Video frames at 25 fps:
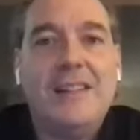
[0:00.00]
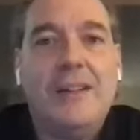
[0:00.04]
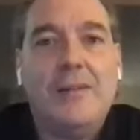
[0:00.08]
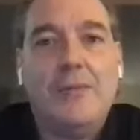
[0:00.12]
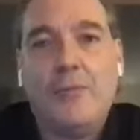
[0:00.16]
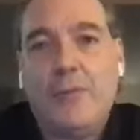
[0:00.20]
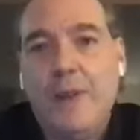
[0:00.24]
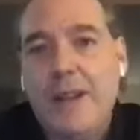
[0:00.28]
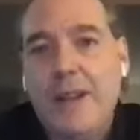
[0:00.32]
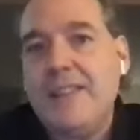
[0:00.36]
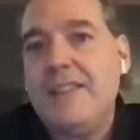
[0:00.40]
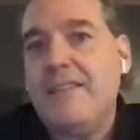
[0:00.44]

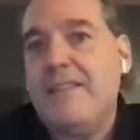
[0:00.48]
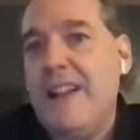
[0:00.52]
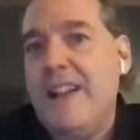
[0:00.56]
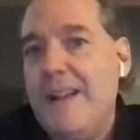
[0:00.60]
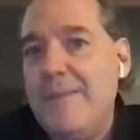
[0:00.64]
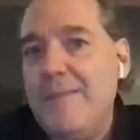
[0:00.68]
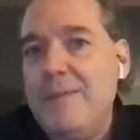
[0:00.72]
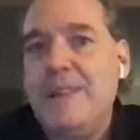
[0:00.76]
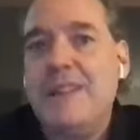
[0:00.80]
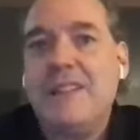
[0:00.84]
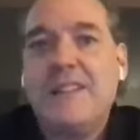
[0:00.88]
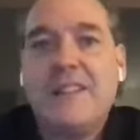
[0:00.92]
recently
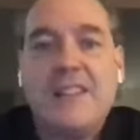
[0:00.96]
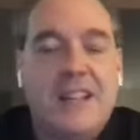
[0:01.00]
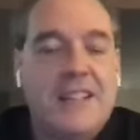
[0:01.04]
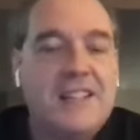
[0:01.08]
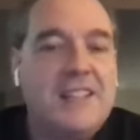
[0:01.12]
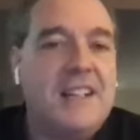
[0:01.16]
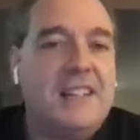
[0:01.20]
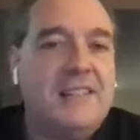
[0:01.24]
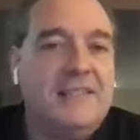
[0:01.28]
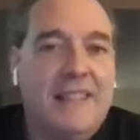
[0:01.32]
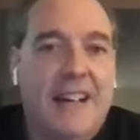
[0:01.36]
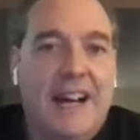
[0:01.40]
I've been
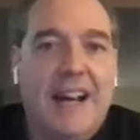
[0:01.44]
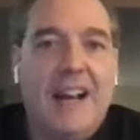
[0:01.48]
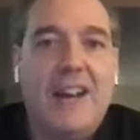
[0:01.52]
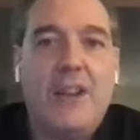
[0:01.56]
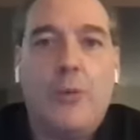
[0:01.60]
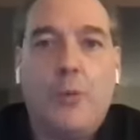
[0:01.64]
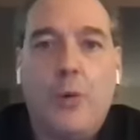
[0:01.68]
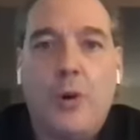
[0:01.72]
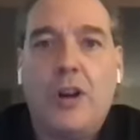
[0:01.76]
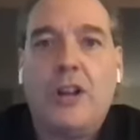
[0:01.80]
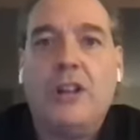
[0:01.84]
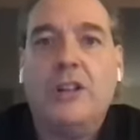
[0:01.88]
discussing a lot of
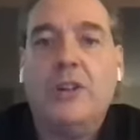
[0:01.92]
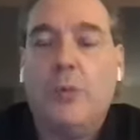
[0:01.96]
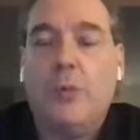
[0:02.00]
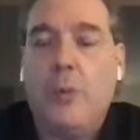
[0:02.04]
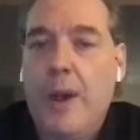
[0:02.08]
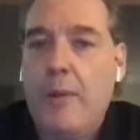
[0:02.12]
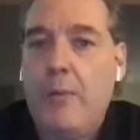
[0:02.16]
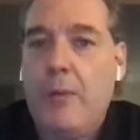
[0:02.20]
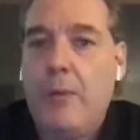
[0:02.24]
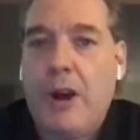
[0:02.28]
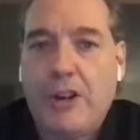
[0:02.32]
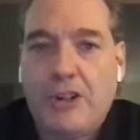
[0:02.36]
the work in the
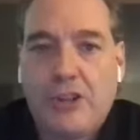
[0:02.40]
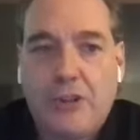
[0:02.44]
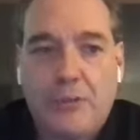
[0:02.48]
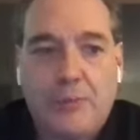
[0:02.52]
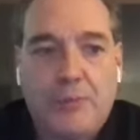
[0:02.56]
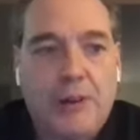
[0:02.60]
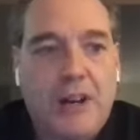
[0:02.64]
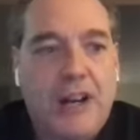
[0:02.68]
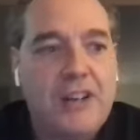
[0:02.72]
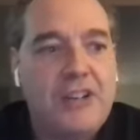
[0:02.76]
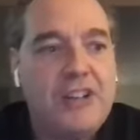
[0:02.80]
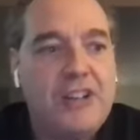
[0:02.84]
Weight Watcher
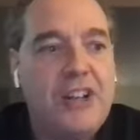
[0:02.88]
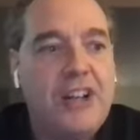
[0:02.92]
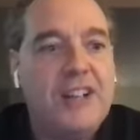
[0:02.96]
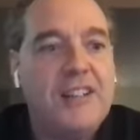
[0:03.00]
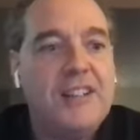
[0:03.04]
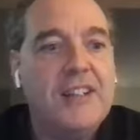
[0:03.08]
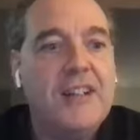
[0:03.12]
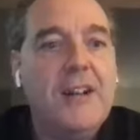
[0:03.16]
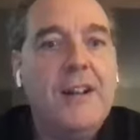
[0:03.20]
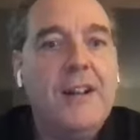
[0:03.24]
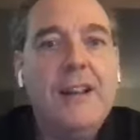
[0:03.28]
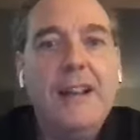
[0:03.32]

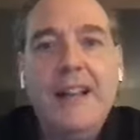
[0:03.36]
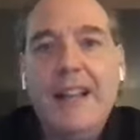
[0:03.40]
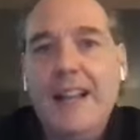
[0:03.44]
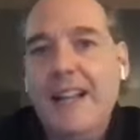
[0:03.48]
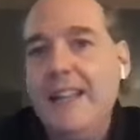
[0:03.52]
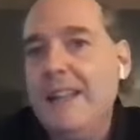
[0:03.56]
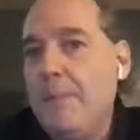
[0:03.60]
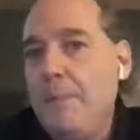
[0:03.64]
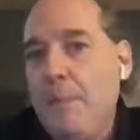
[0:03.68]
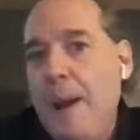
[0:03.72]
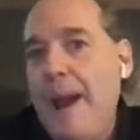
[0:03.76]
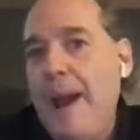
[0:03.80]
project.
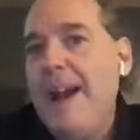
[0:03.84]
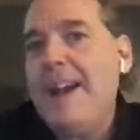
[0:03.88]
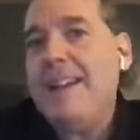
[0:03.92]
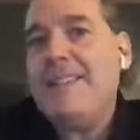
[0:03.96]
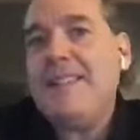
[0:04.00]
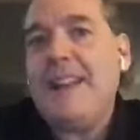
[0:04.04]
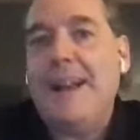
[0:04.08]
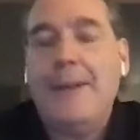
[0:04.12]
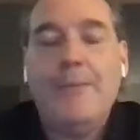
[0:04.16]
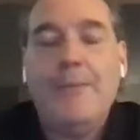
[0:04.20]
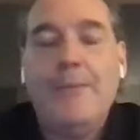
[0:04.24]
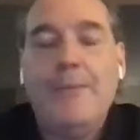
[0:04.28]
In the
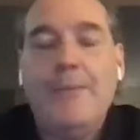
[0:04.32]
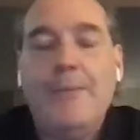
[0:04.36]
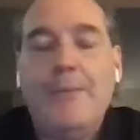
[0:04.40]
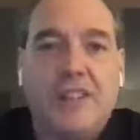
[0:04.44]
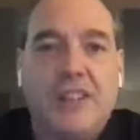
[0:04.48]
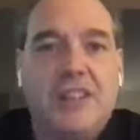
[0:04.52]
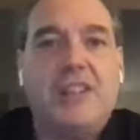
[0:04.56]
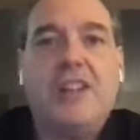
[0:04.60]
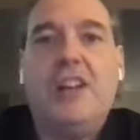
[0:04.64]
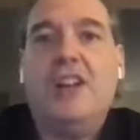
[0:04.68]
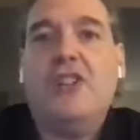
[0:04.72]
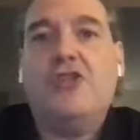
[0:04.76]
past, I would just
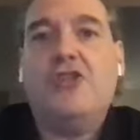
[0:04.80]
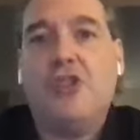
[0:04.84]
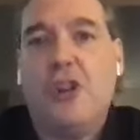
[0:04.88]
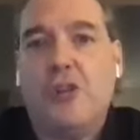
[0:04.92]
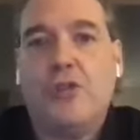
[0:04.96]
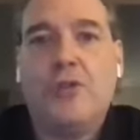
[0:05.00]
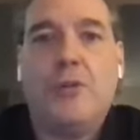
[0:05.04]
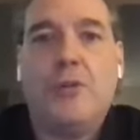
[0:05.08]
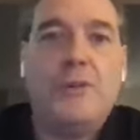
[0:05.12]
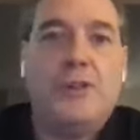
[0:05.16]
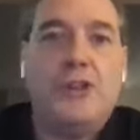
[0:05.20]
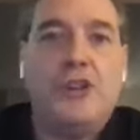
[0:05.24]
discuss
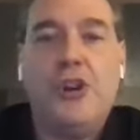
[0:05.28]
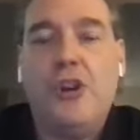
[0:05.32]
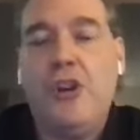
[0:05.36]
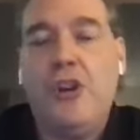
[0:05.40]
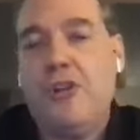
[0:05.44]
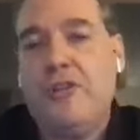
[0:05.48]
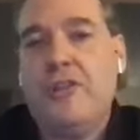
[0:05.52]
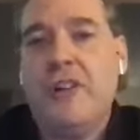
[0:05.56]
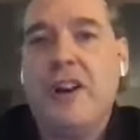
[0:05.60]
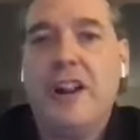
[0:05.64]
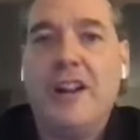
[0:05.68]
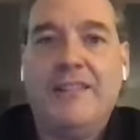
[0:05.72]
general
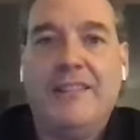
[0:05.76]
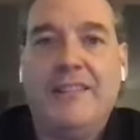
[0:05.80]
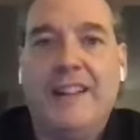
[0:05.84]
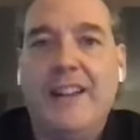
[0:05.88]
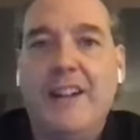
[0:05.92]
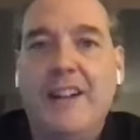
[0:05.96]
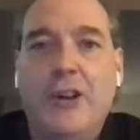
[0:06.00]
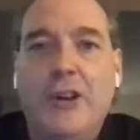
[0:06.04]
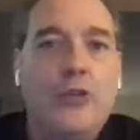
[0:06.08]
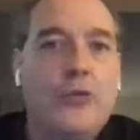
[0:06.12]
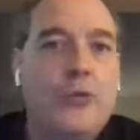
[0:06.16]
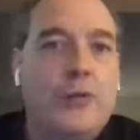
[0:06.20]
machine learning, like,
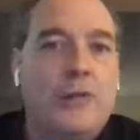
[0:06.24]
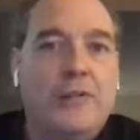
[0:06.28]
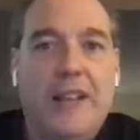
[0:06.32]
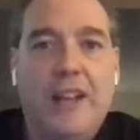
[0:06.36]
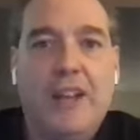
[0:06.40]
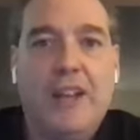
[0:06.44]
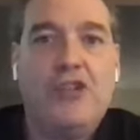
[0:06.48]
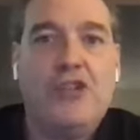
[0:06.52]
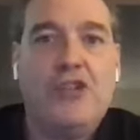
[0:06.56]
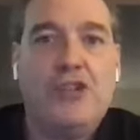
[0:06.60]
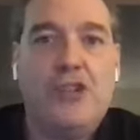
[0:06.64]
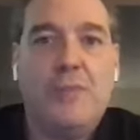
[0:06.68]
the
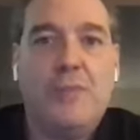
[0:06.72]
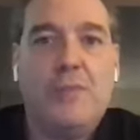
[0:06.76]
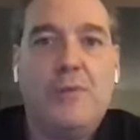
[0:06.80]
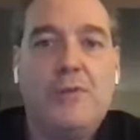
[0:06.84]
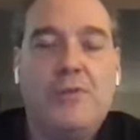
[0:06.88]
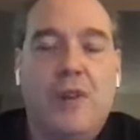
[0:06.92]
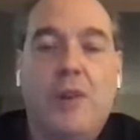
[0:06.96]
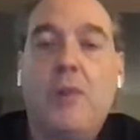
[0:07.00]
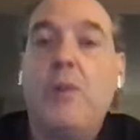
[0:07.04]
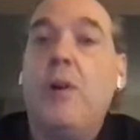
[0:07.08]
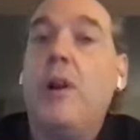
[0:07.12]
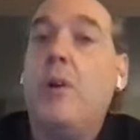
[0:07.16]
relationship
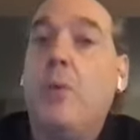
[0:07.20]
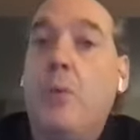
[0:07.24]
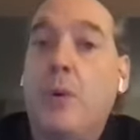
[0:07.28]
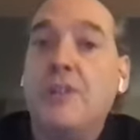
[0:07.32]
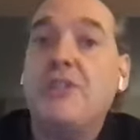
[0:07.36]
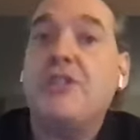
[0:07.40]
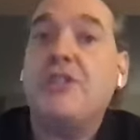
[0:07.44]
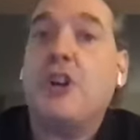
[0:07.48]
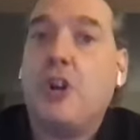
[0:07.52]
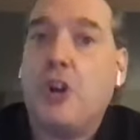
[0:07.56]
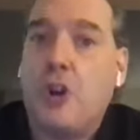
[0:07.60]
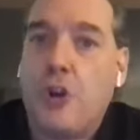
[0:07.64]
between, like,
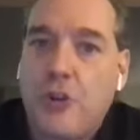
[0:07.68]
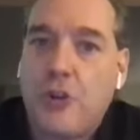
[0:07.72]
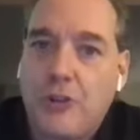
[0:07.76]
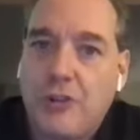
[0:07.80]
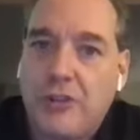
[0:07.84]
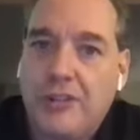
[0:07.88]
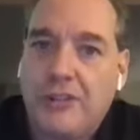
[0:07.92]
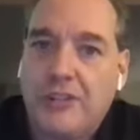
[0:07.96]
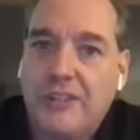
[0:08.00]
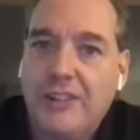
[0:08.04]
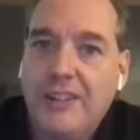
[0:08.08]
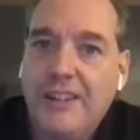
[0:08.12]
what's a
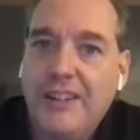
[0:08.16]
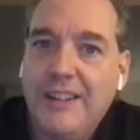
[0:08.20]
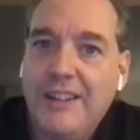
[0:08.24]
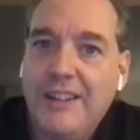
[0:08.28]
kernel?